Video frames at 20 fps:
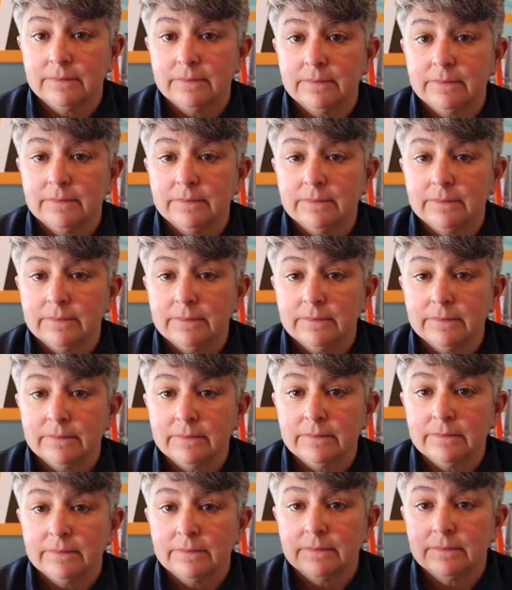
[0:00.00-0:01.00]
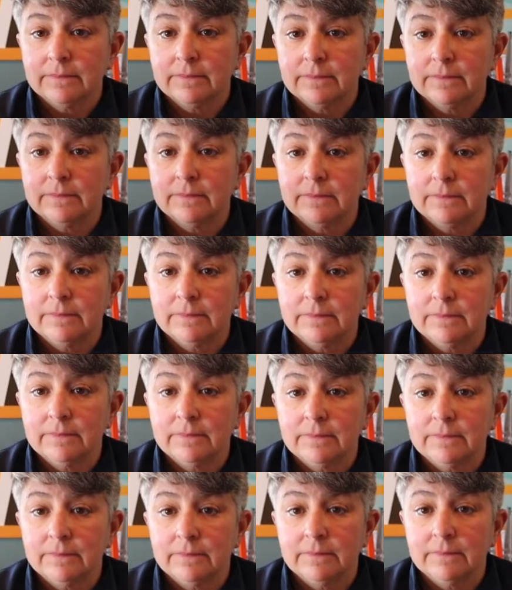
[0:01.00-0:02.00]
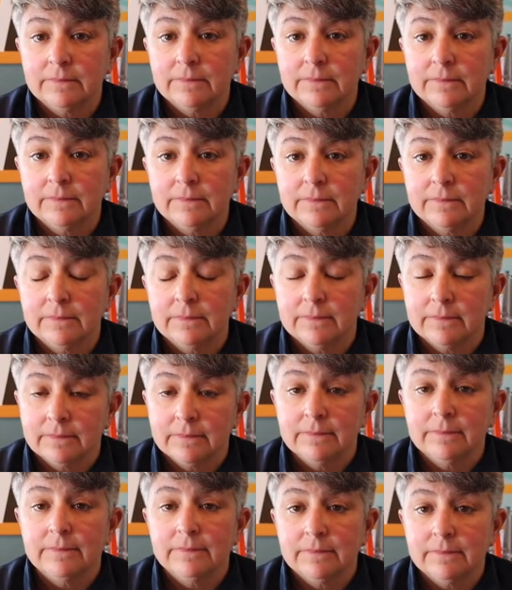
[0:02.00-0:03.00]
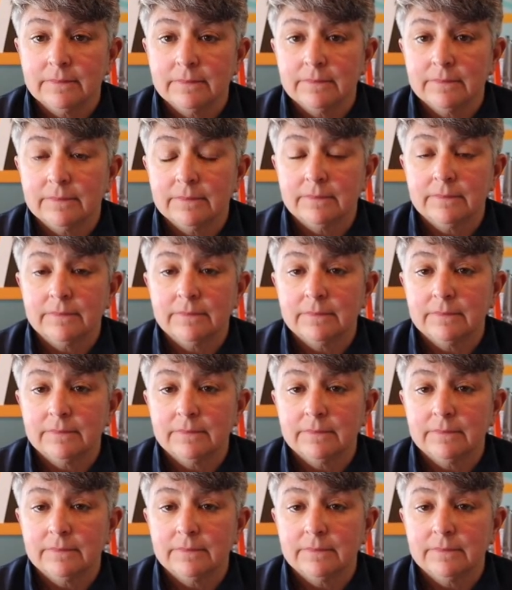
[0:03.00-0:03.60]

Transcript: No words are spoken by the person on screen.